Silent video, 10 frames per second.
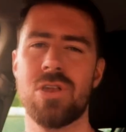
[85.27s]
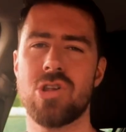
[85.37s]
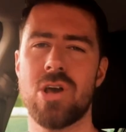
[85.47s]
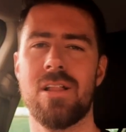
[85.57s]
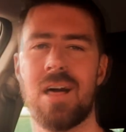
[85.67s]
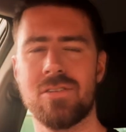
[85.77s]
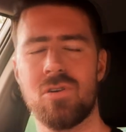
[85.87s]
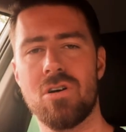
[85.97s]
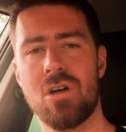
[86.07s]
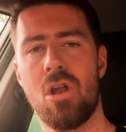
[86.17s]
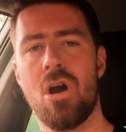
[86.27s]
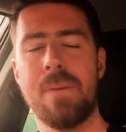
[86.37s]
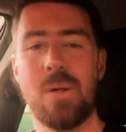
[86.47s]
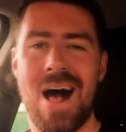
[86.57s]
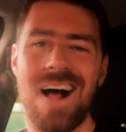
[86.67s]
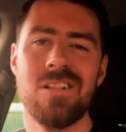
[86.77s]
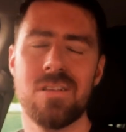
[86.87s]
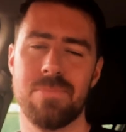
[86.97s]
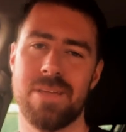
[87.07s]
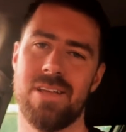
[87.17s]
this channel I talk a lot about
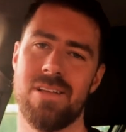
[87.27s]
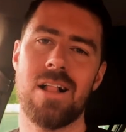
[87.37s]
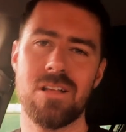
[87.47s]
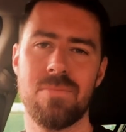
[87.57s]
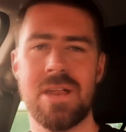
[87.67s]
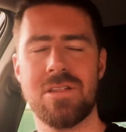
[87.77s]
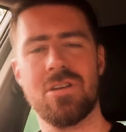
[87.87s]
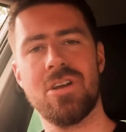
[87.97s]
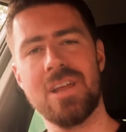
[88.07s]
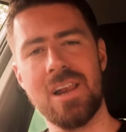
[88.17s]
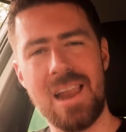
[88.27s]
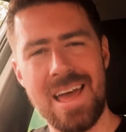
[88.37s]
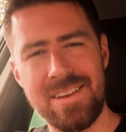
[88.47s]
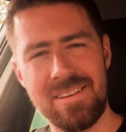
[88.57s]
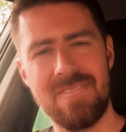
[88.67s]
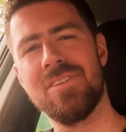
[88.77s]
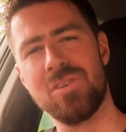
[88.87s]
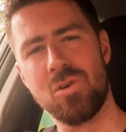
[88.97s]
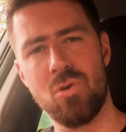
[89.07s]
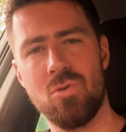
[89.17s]
alchemy. Alchemy is turning lead
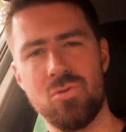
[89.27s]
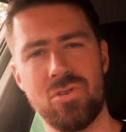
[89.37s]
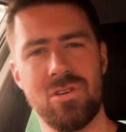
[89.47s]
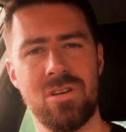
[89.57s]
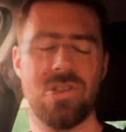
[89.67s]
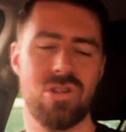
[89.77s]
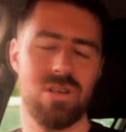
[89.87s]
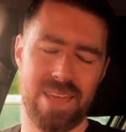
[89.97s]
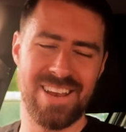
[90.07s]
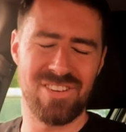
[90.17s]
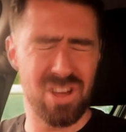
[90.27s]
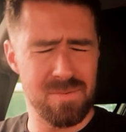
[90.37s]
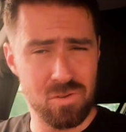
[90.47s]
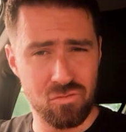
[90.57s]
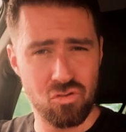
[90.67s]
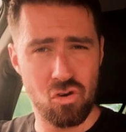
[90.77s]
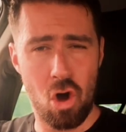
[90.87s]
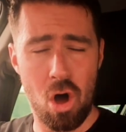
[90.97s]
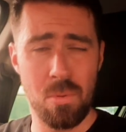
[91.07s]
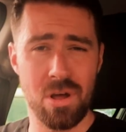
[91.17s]
into gold, which in terms of
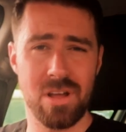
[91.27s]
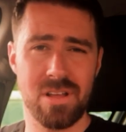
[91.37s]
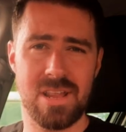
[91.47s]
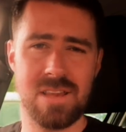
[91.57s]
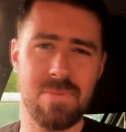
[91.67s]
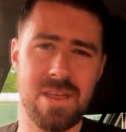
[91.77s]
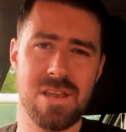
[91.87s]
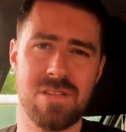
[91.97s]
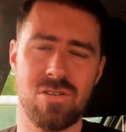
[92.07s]
trauma, this means